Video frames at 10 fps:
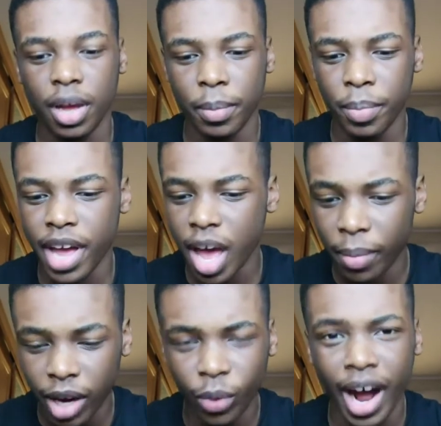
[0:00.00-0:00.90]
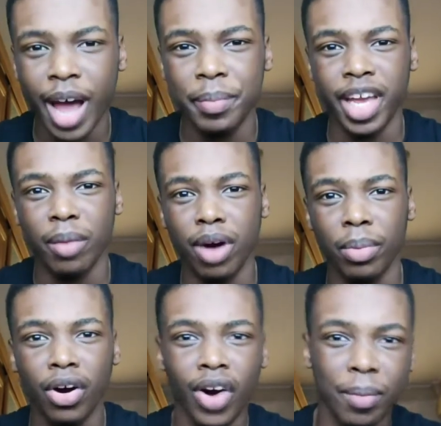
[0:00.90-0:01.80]
Bear man were hyping him
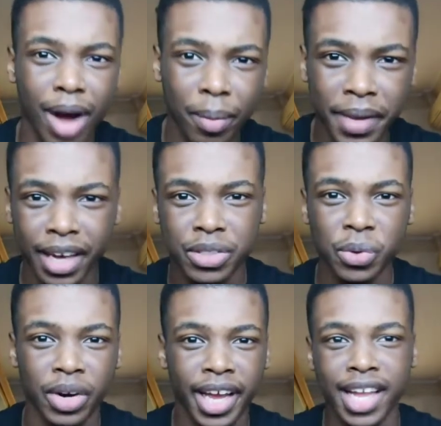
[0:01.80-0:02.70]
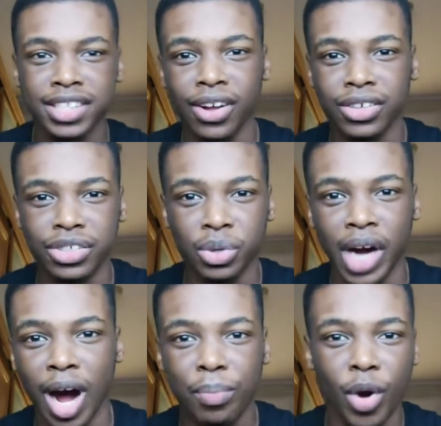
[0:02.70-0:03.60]
up. Oh, Aubameyang scoring against Arsenal.
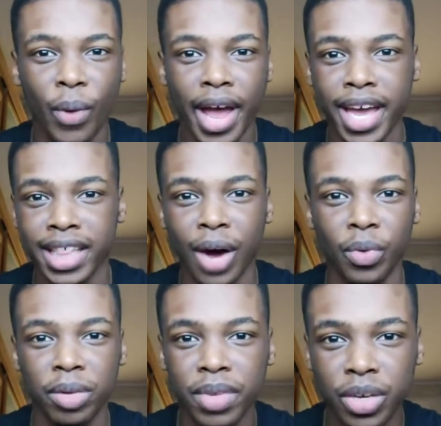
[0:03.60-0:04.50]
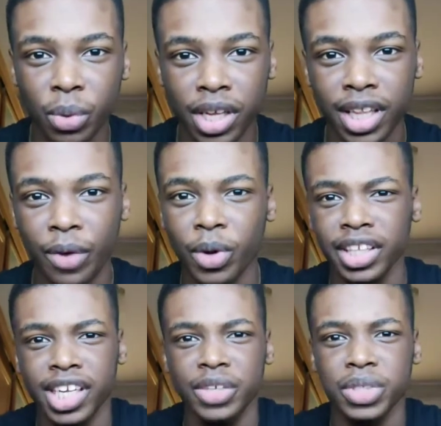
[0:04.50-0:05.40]
How poetic that would be, all of that. What
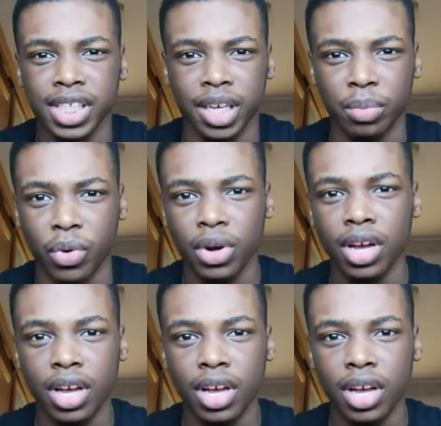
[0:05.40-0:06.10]
did he do today, bro?